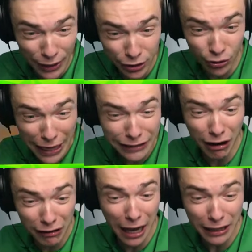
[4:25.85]
rescued. That's a
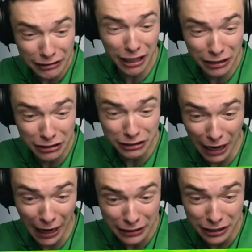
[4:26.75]
lot of citizens,
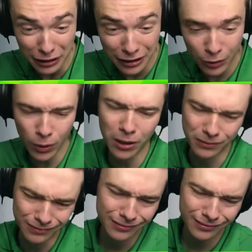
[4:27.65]
guys. Well,
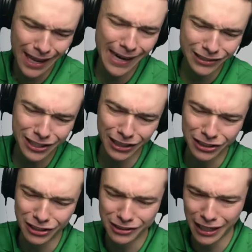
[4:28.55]
9
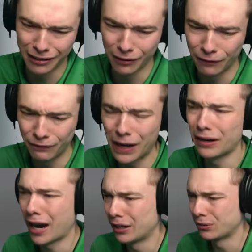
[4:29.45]
citizens and a fire
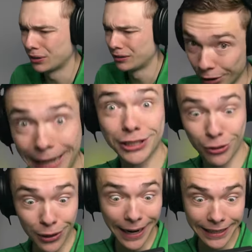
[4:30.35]
hydrant. But that's
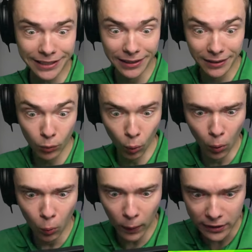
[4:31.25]
great.
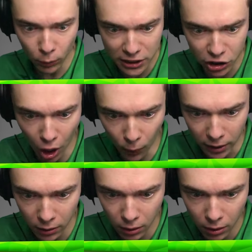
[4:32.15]
Oh, wait, where's he going?
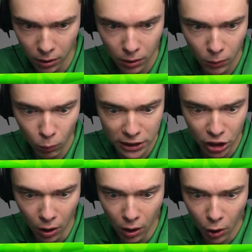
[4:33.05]
Where's he?
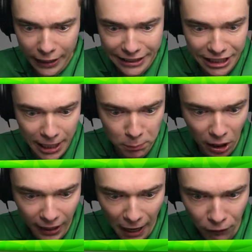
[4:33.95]
He skipped a
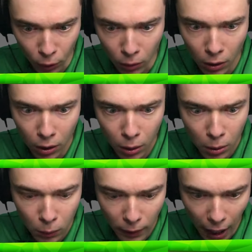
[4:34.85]
level.
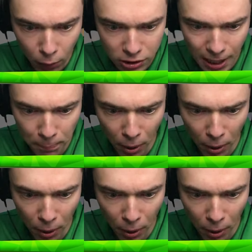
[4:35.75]
How is that